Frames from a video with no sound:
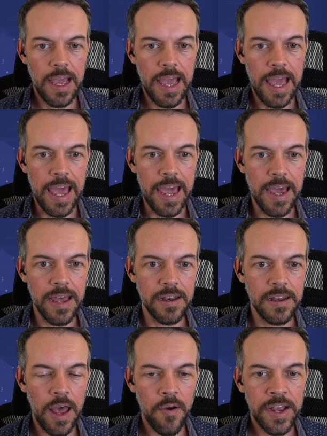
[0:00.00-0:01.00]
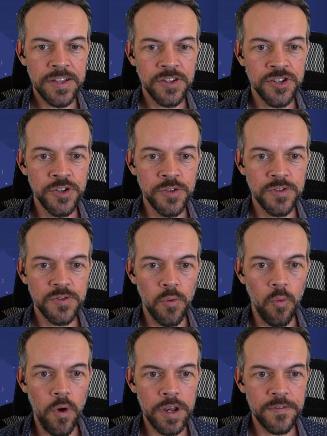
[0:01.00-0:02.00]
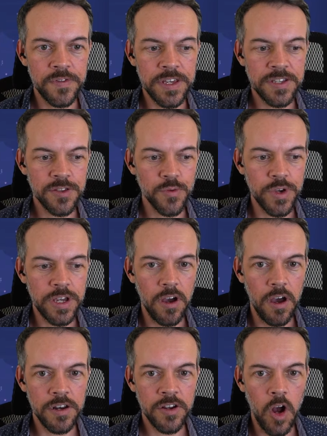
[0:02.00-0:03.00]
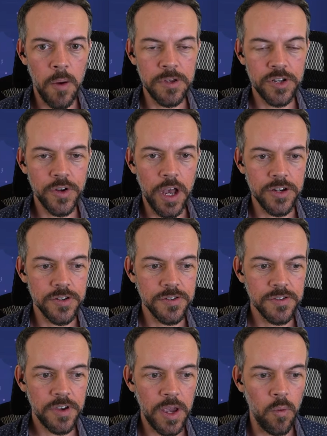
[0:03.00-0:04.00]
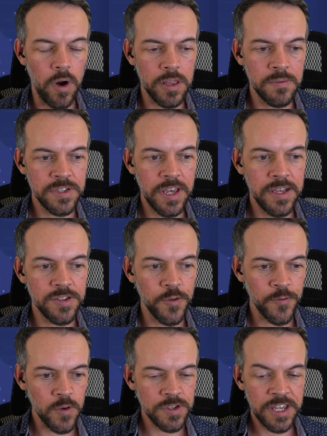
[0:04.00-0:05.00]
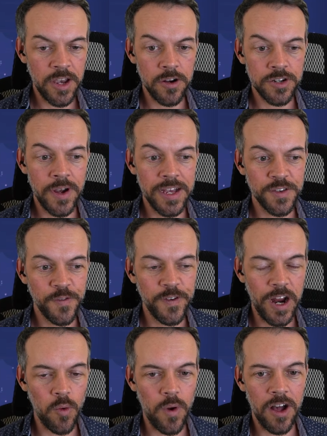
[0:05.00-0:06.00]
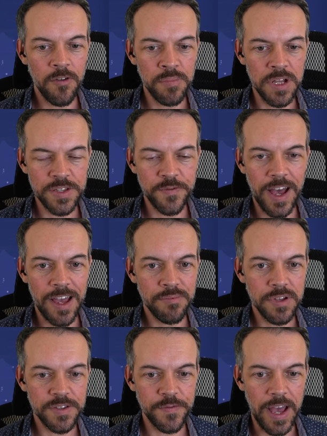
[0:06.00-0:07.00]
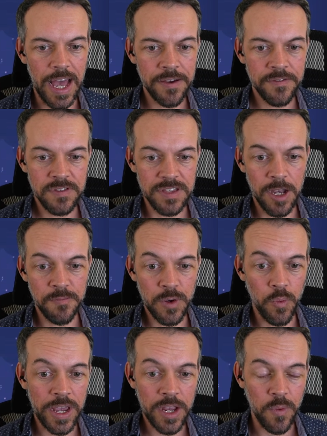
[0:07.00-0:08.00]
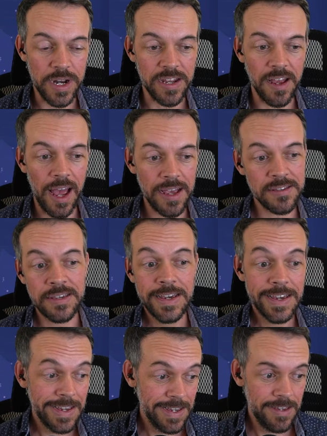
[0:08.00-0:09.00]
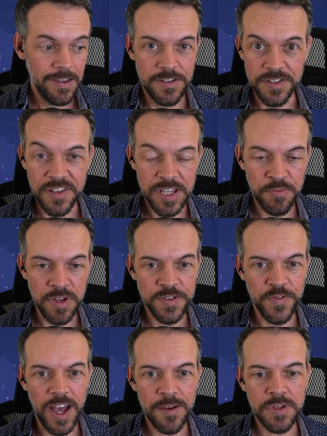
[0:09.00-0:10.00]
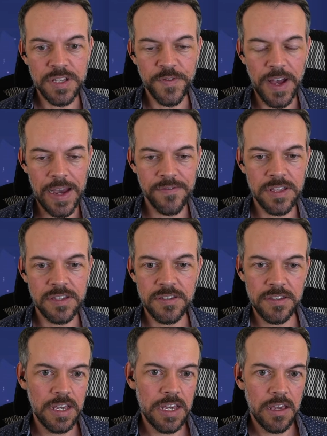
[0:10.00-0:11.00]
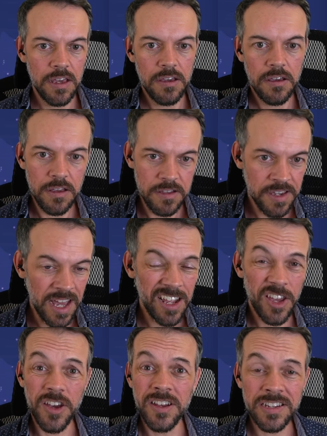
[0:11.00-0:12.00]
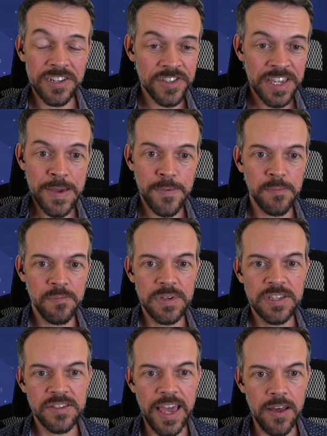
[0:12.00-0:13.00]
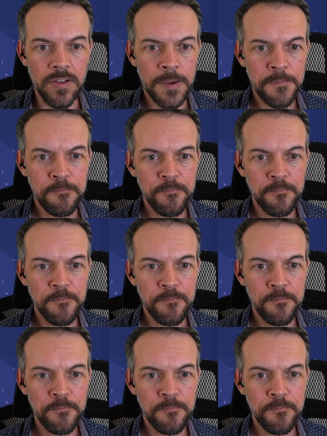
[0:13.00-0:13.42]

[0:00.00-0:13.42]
And now I get to choose one of these 3 uncommon treasures. Okay, one of them says your first character has farewell +5/+5. So that would be Wink when he dies. Just gets +5/+5. It's kind of good to just keep him scaling.